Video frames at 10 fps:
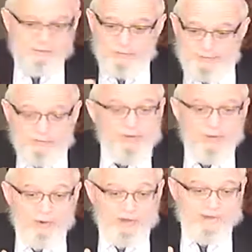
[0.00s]
we were
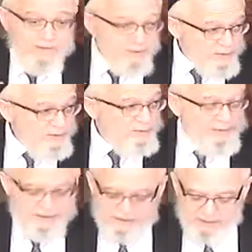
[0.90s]
Noahites, it was
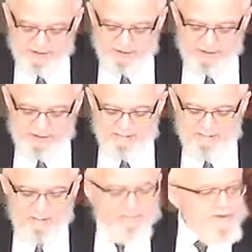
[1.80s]
permitted. But,
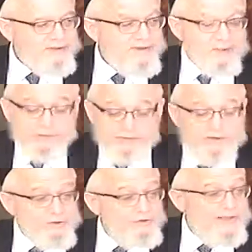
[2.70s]
but still, the
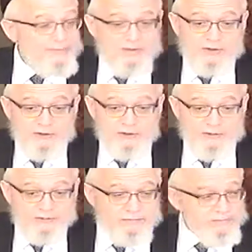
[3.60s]
Jews kept the Torah
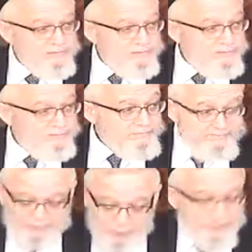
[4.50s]

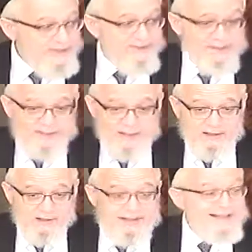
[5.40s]
before it was given at Sinai,
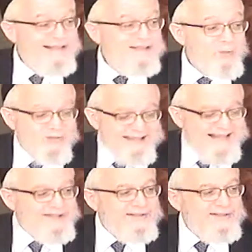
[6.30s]
unless it was
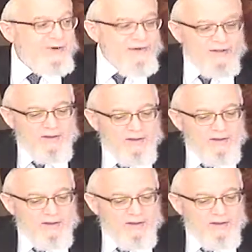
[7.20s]
necessary.